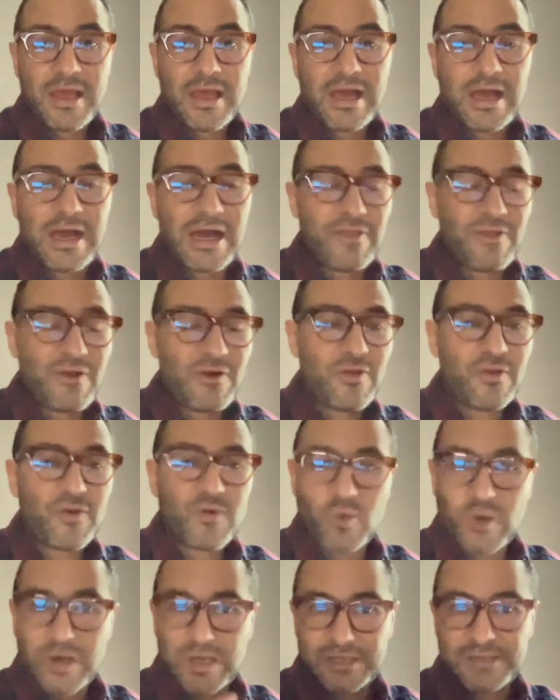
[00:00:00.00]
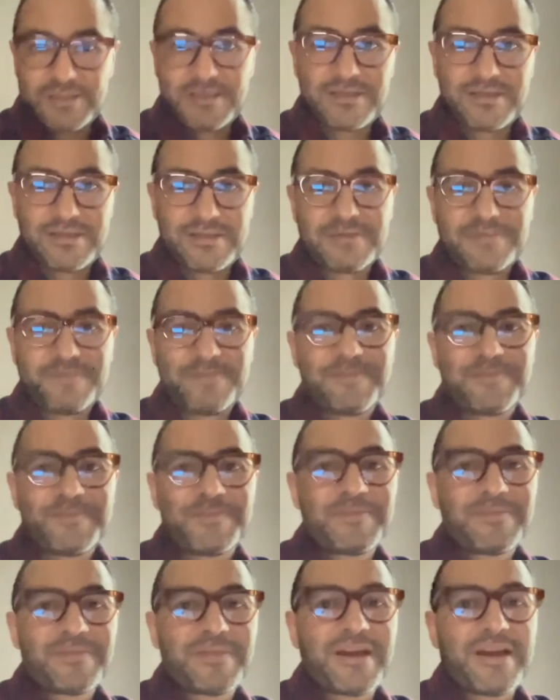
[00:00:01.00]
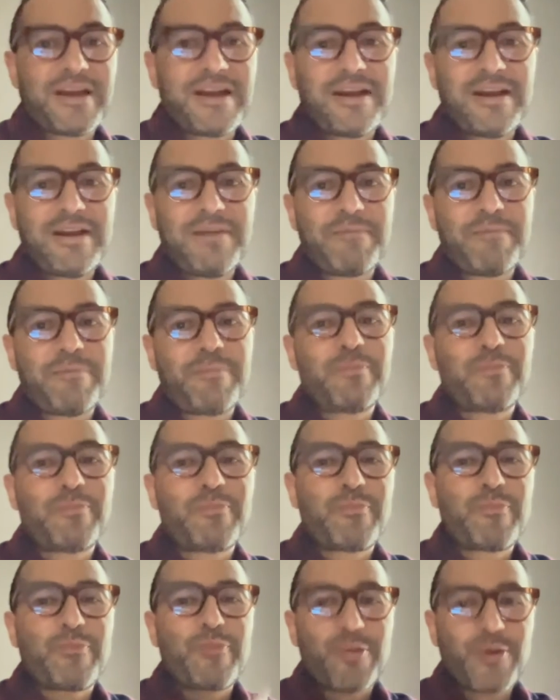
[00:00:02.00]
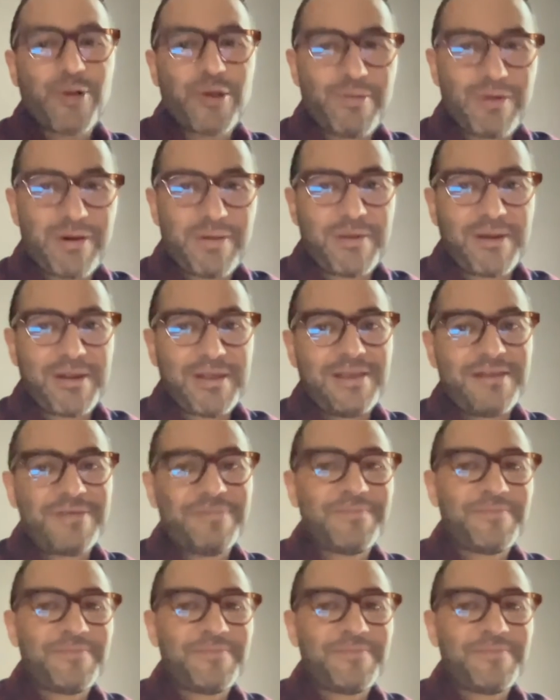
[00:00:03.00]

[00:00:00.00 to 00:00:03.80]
And other ones that are probably